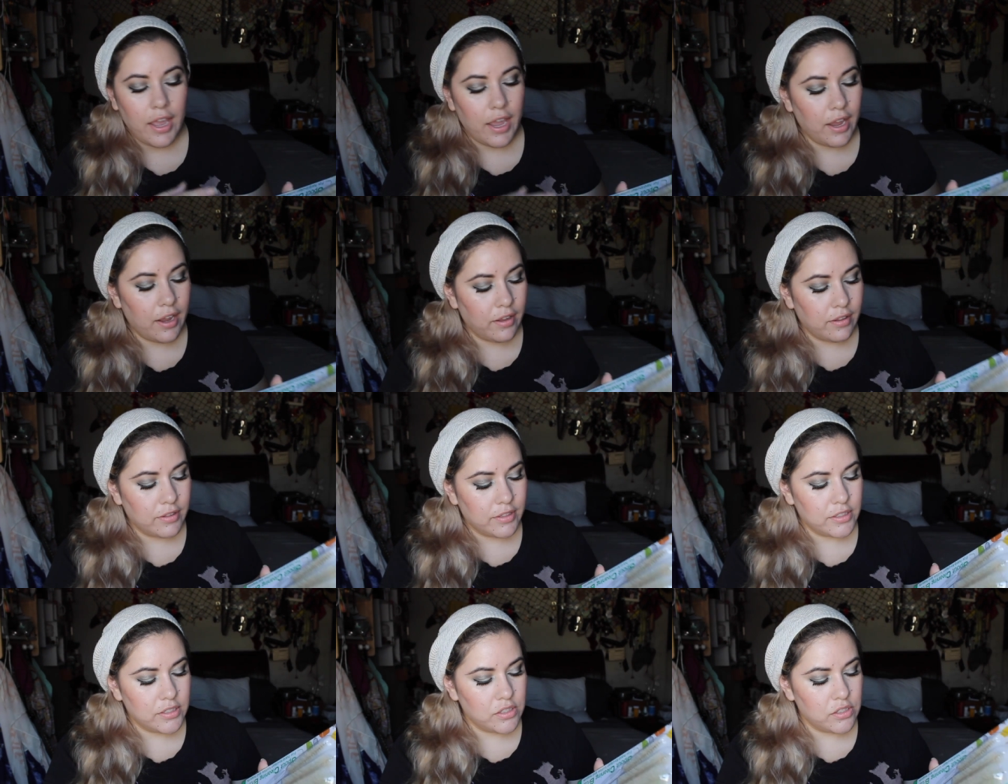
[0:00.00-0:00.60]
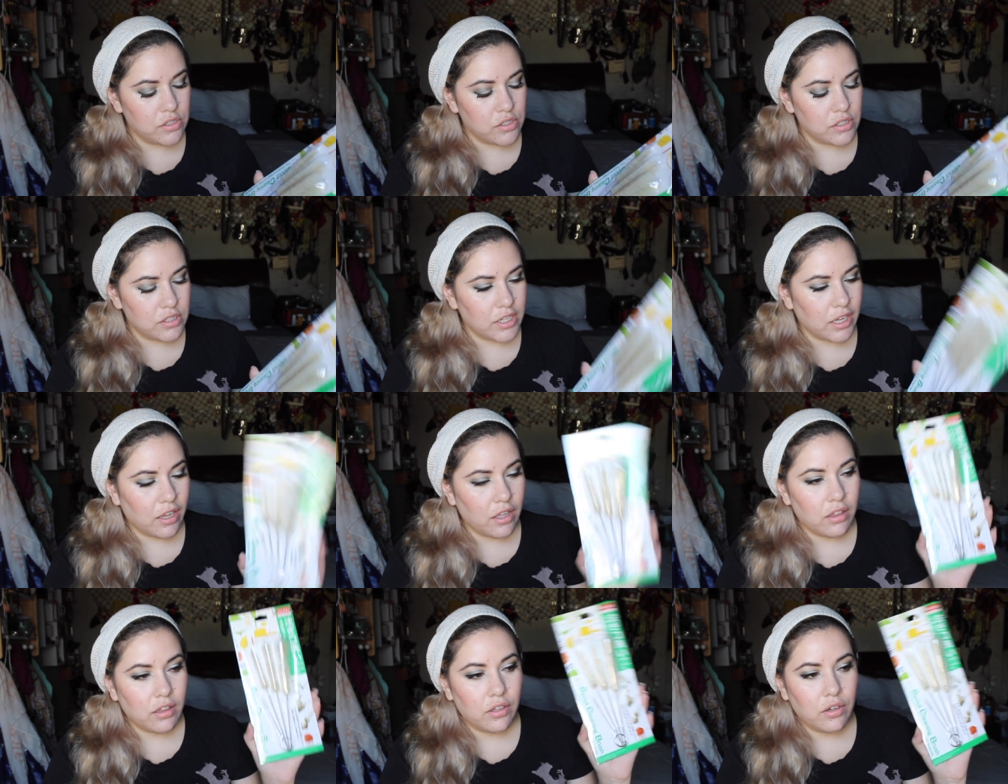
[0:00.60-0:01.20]
And this is just
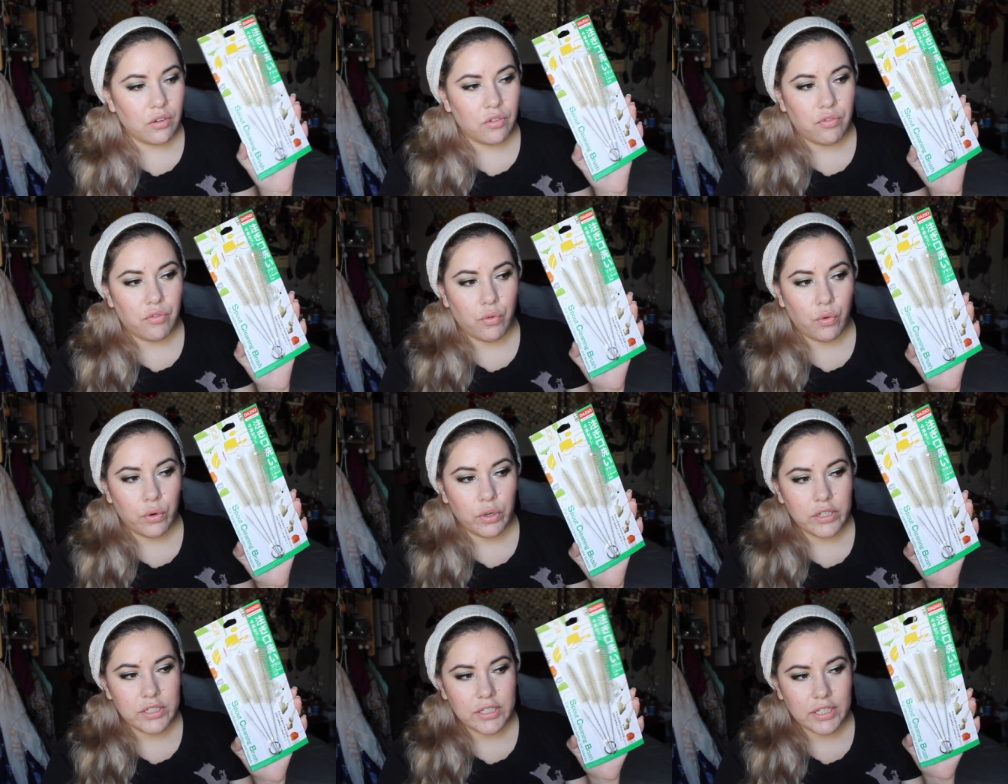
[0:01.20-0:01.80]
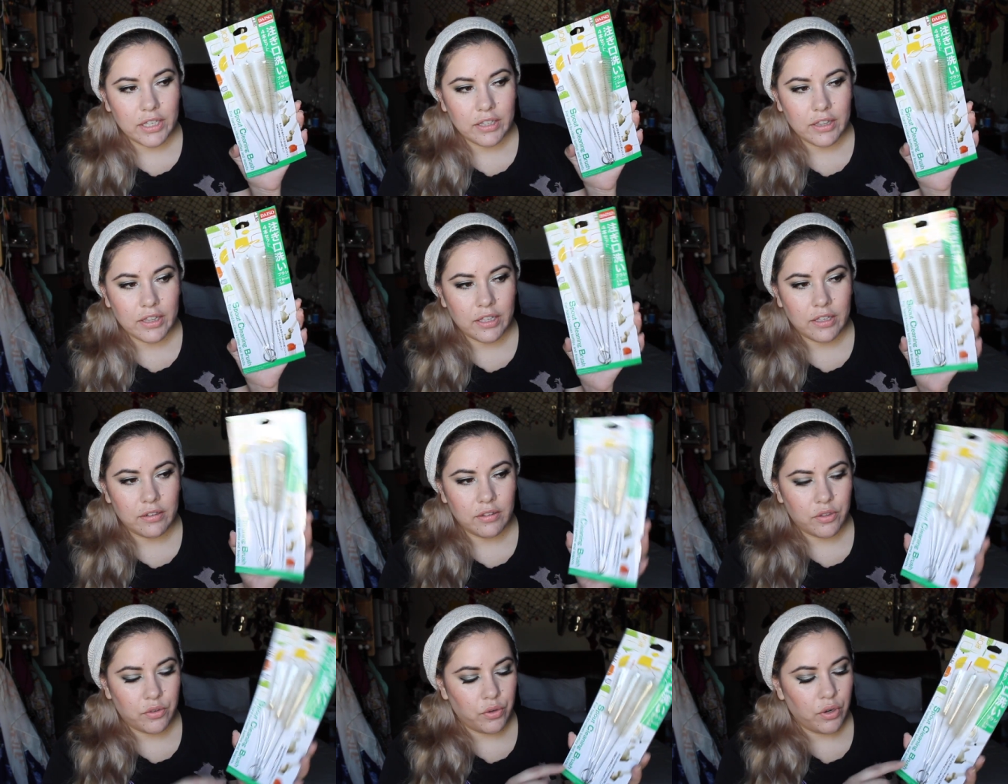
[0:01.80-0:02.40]
like a little 4 set
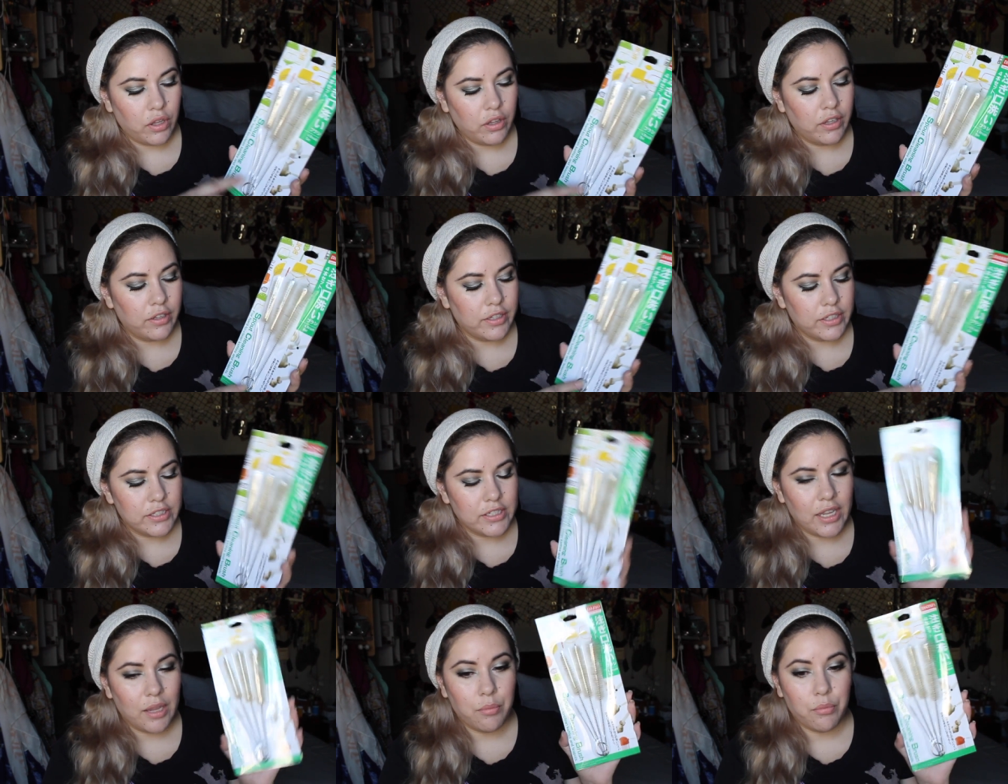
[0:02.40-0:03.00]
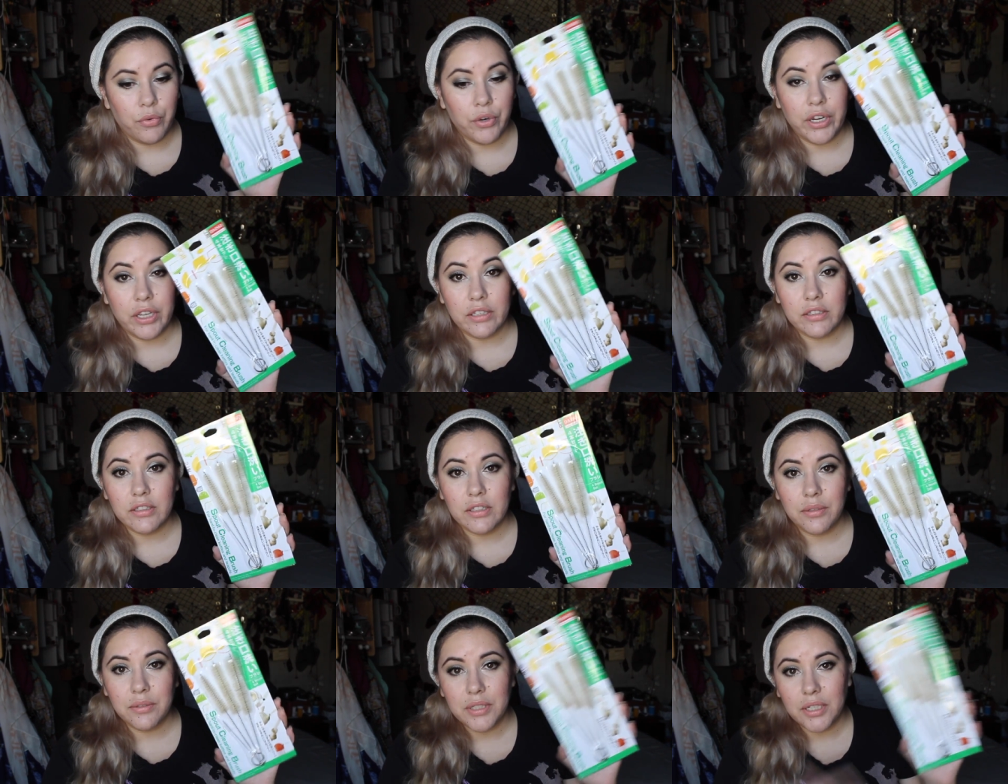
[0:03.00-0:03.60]
that they're all on the same
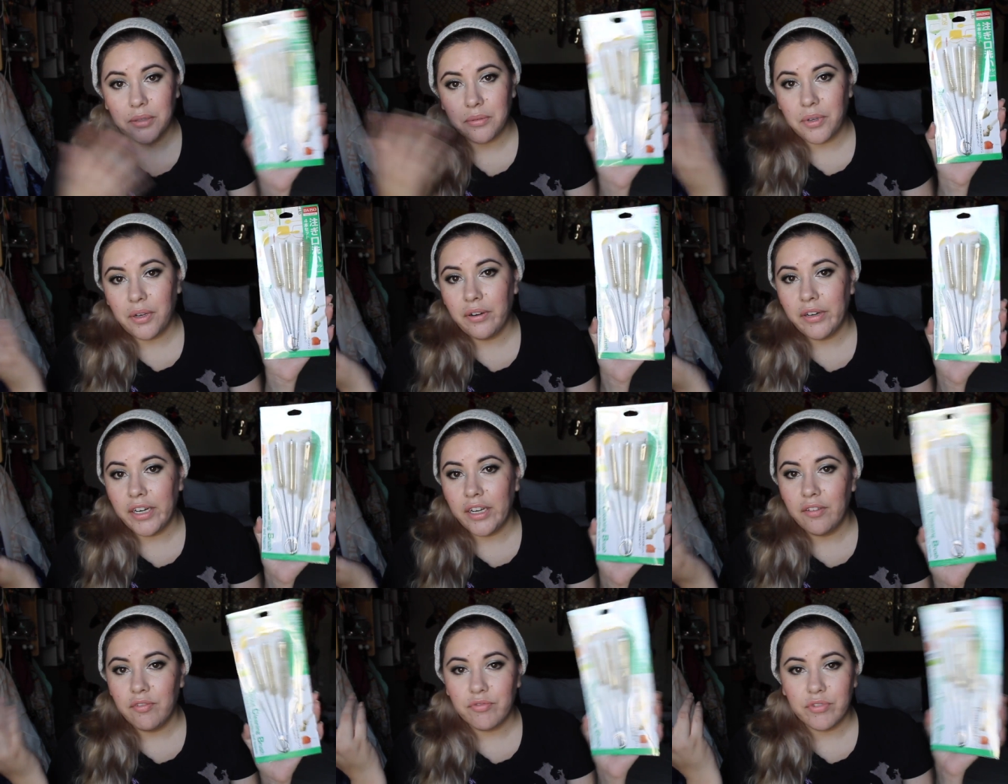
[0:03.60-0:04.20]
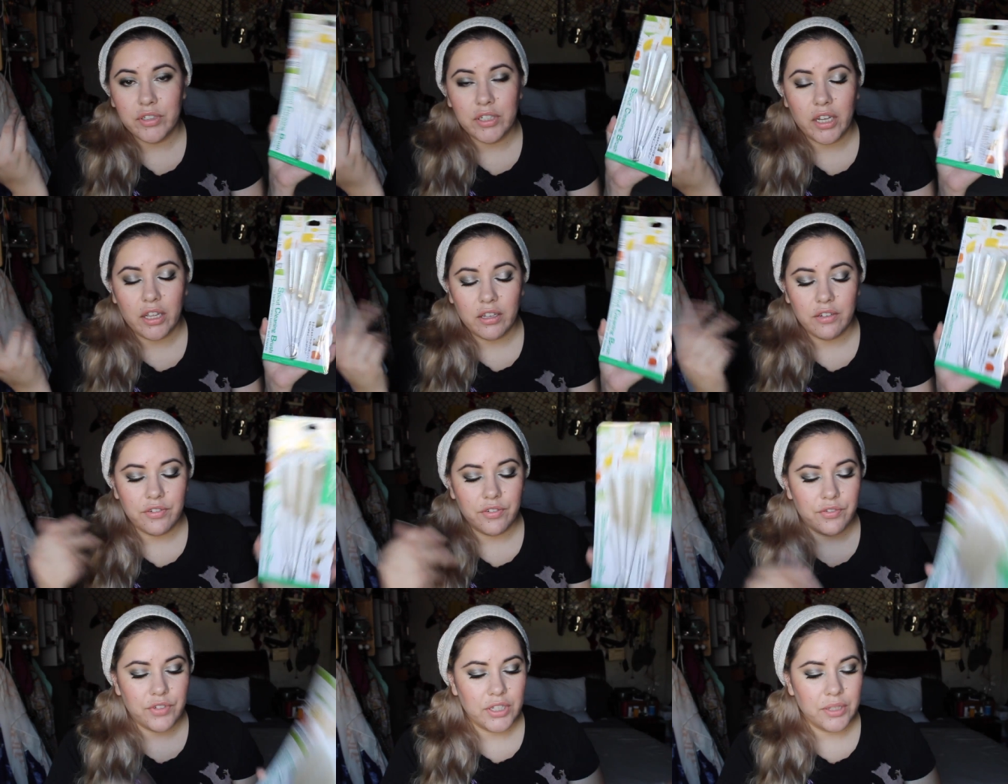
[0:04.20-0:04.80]
ring, so I was like, alright, for
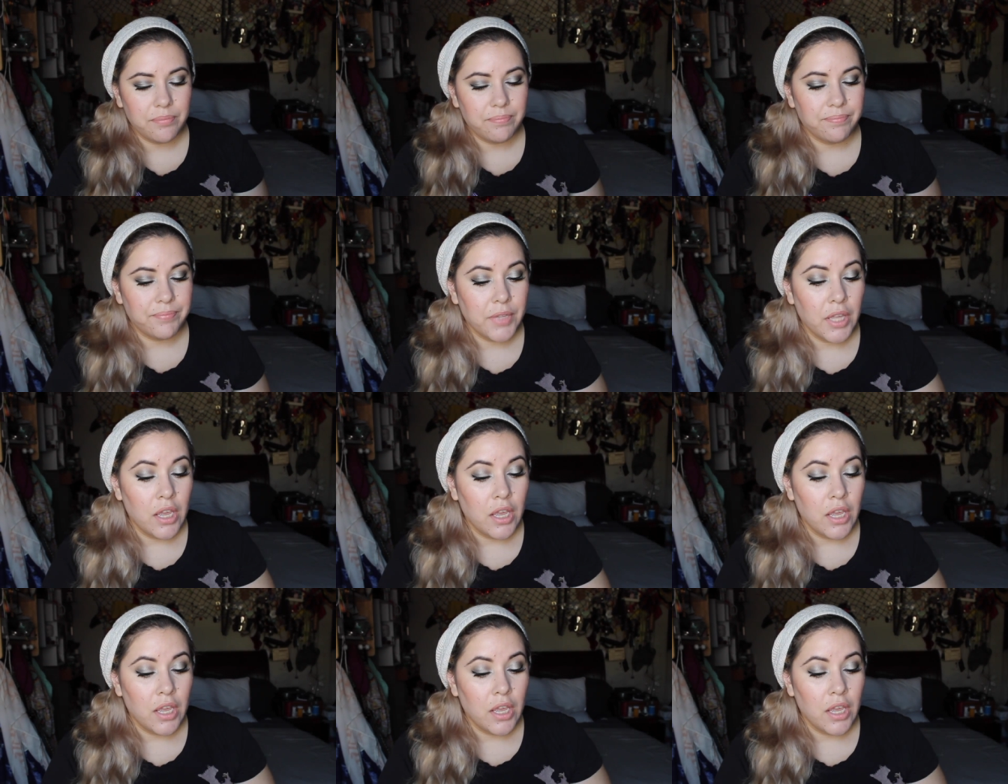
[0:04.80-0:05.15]
$1.50.